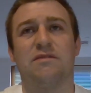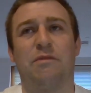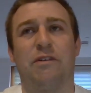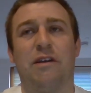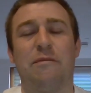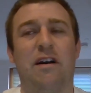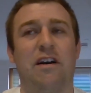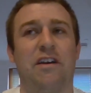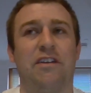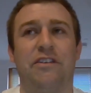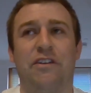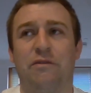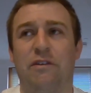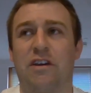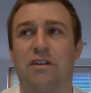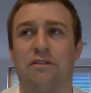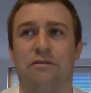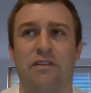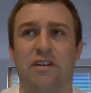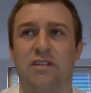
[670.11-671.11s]
but I might do a
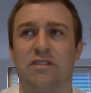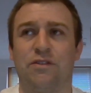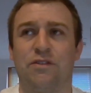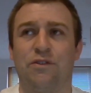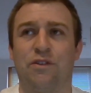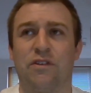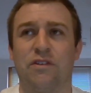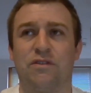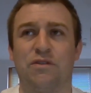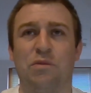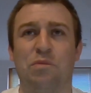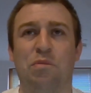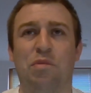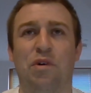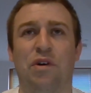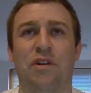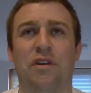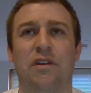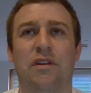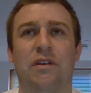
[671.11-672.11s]
careers talk at some
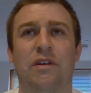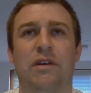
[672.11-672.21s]
point.